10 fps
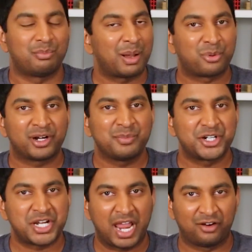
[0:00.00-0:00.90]
By pretty
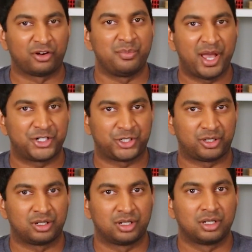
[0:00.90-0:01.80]
much every
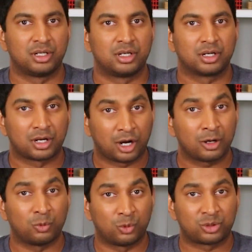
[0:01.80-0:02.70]
measure,
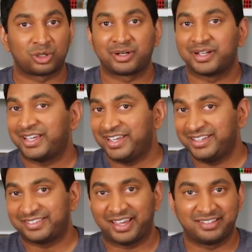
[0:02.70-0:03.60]
Kurt Warner
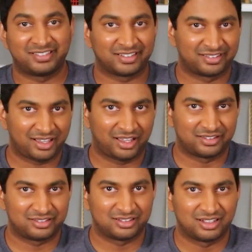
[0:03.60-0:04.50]
is a
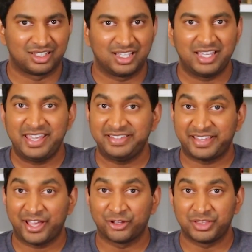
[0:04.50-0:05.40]
success.
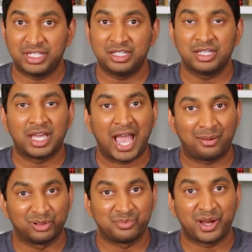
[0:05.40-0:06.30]
He's healthy,
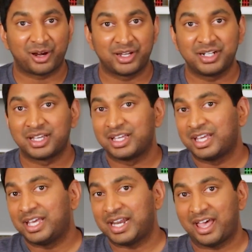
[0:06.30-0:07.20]
happily married,
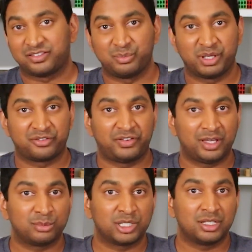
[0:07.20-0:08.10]
and has a big
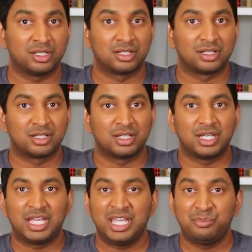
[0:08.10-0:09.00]
family.
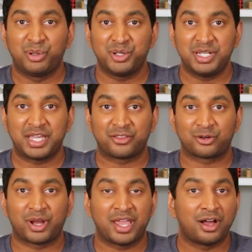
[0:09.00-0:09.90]
He put
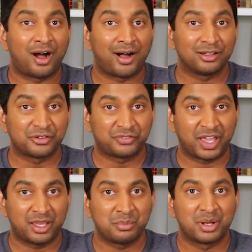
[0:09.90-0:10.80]
together a Hall of
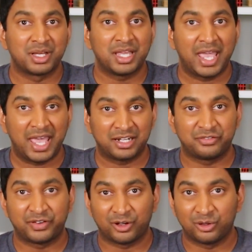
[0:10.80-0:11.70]
Fame
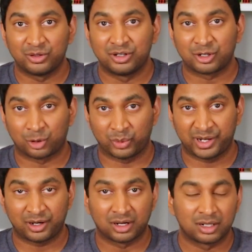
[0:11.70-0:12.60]
NFL
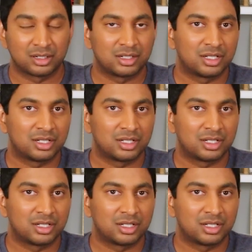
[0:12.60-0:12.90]
career,